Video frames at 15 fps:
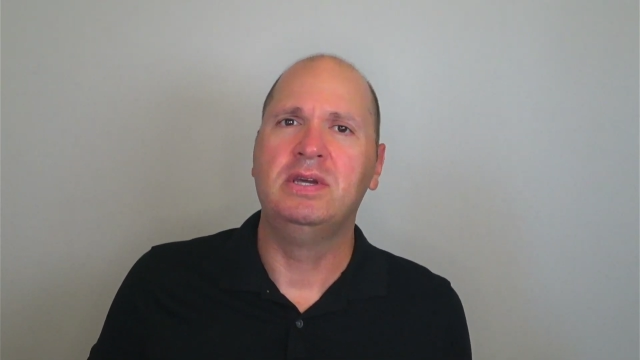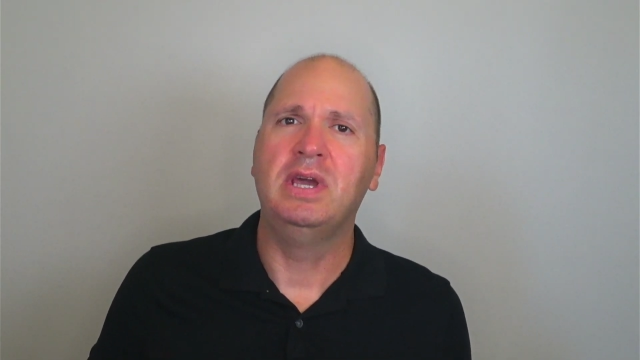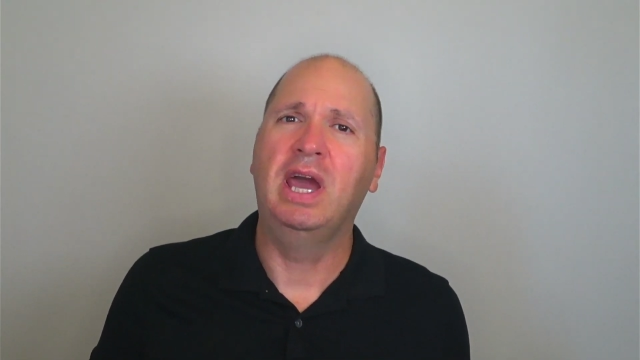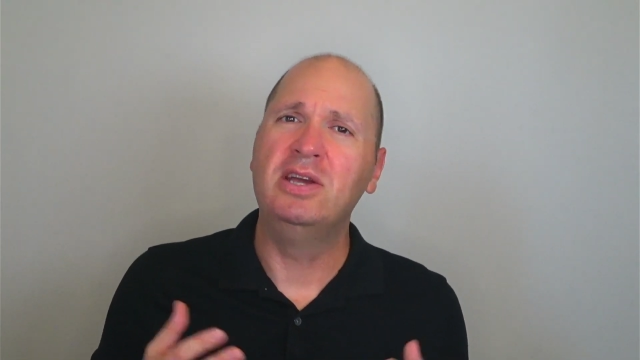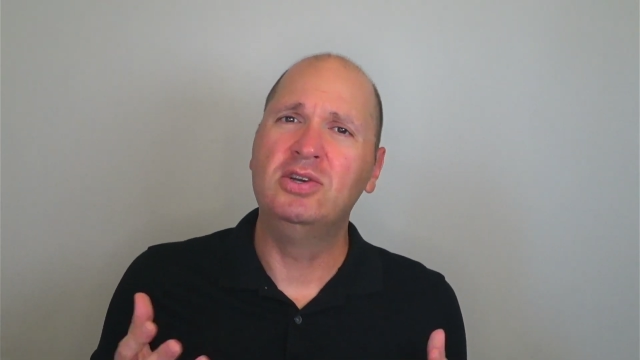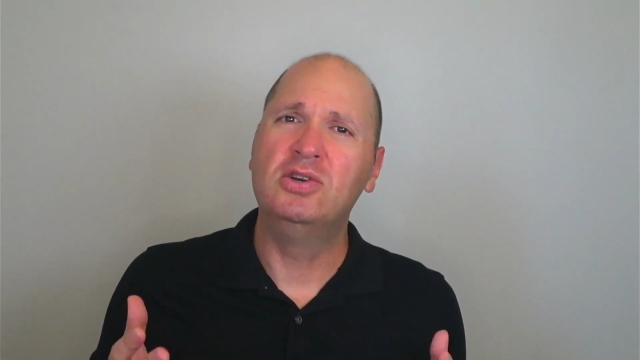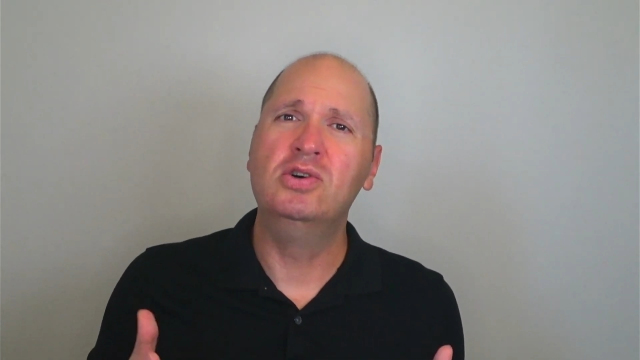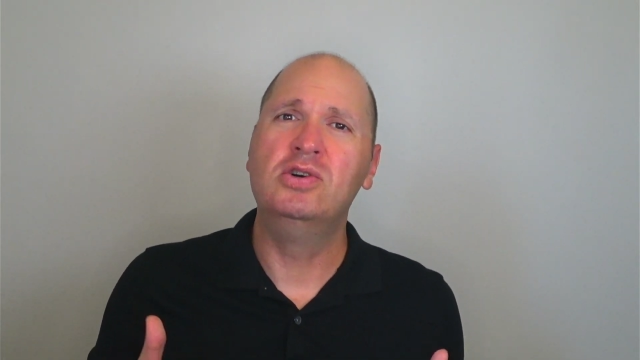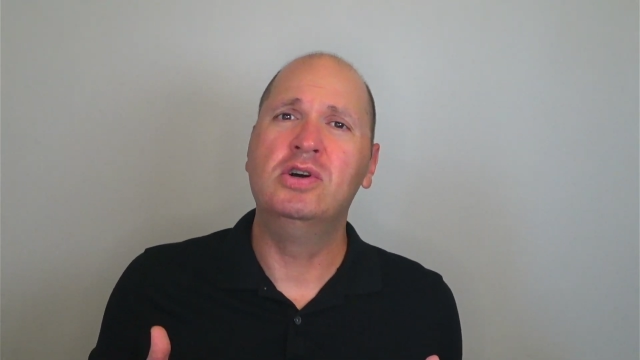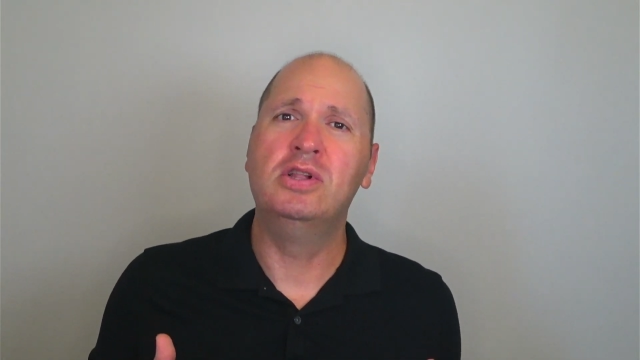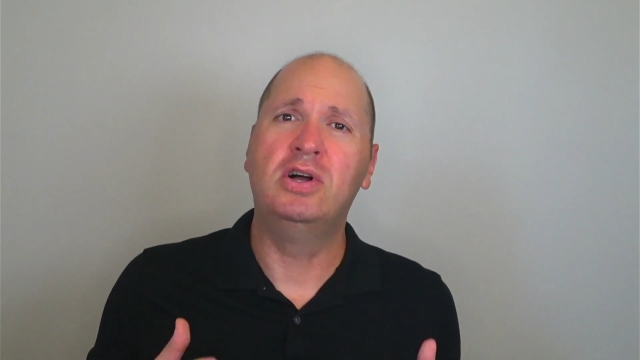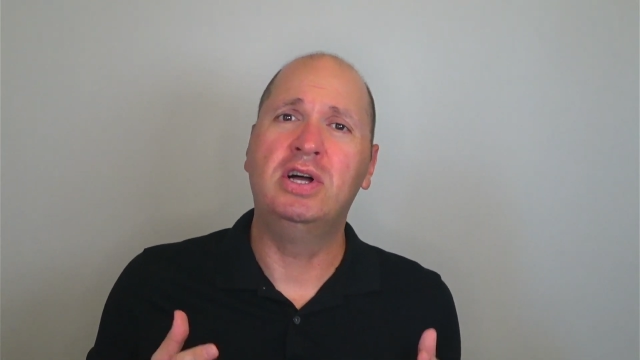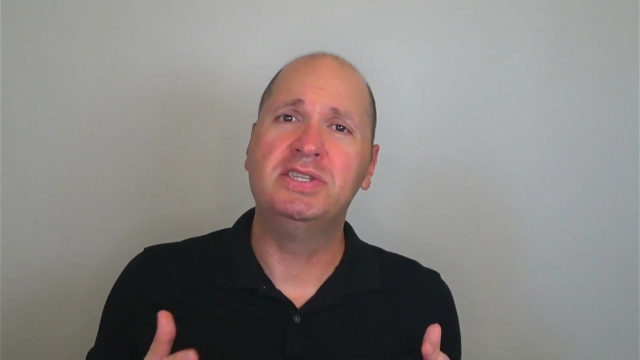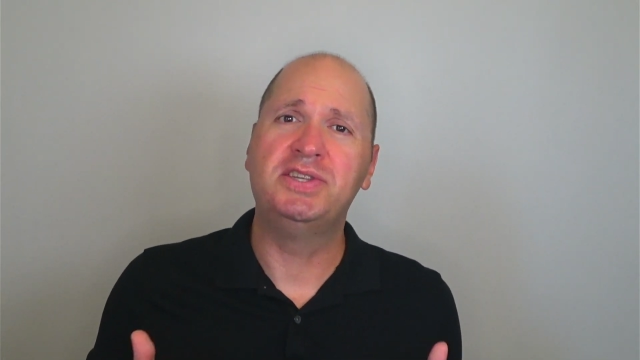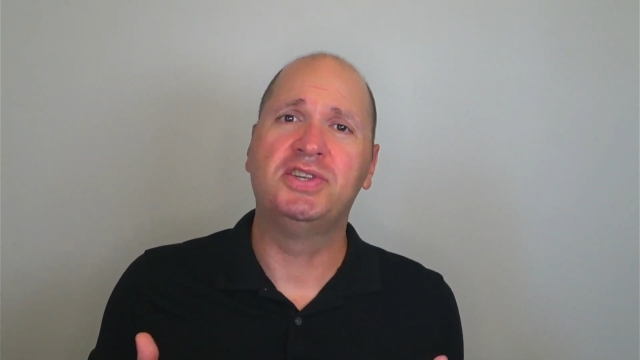And Google
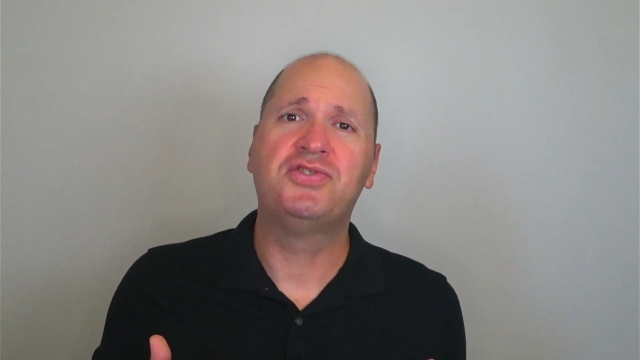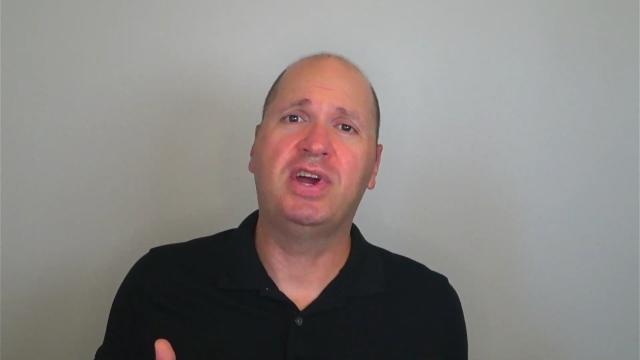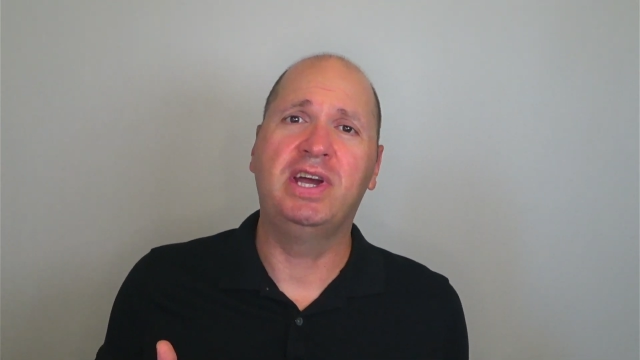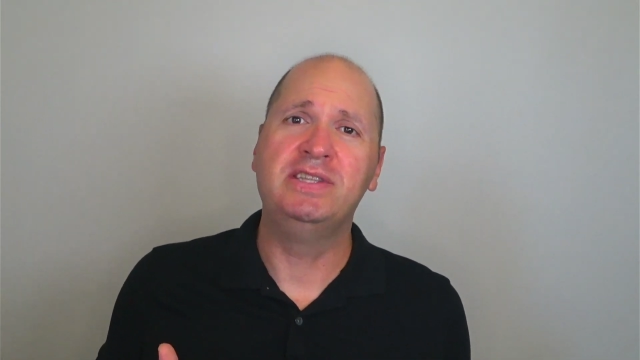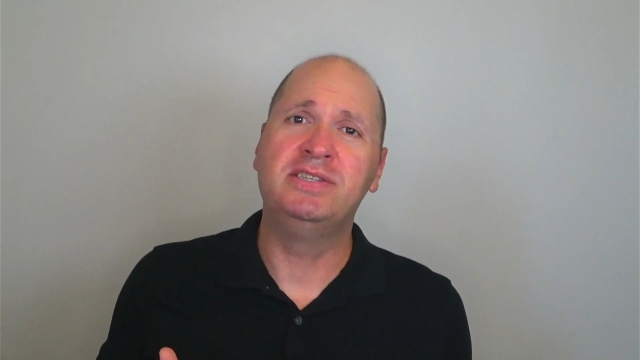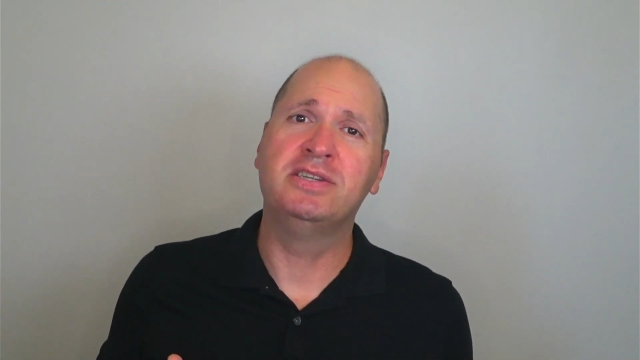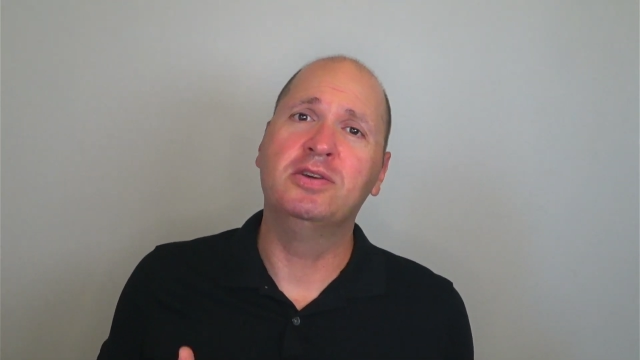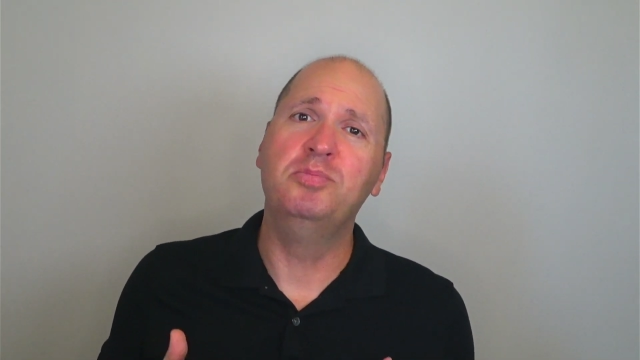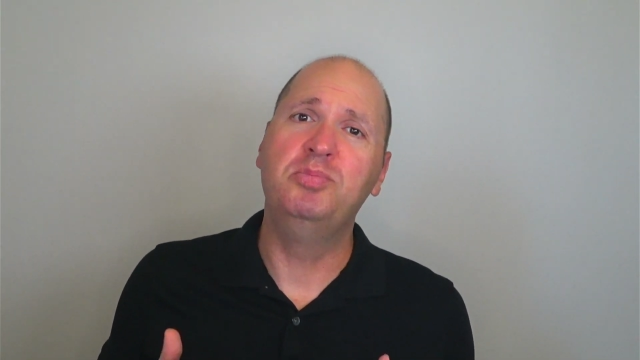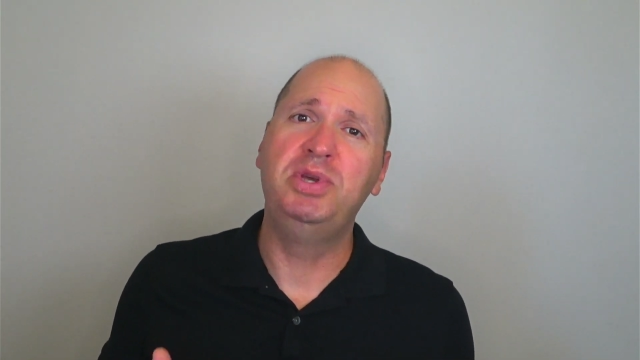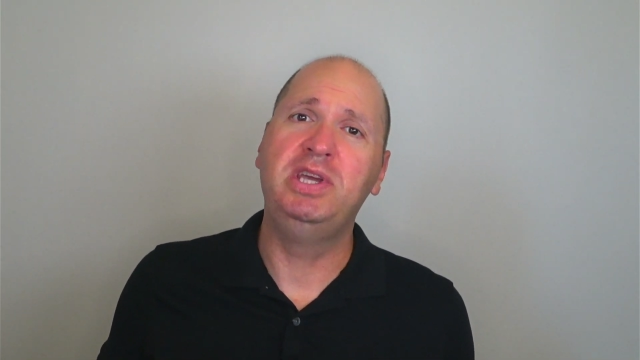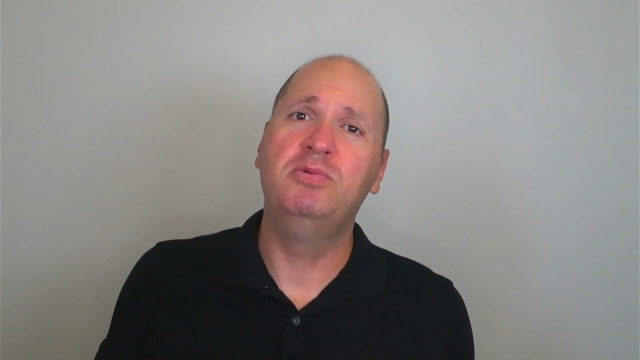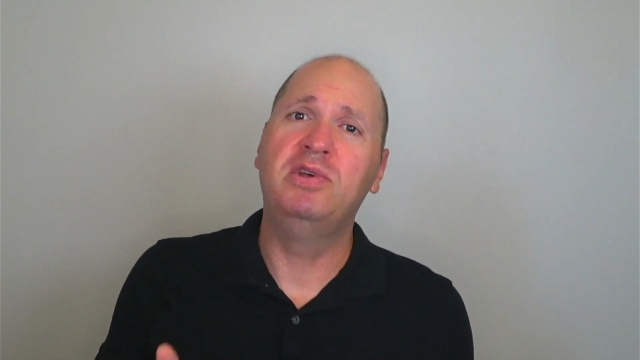also tried to compete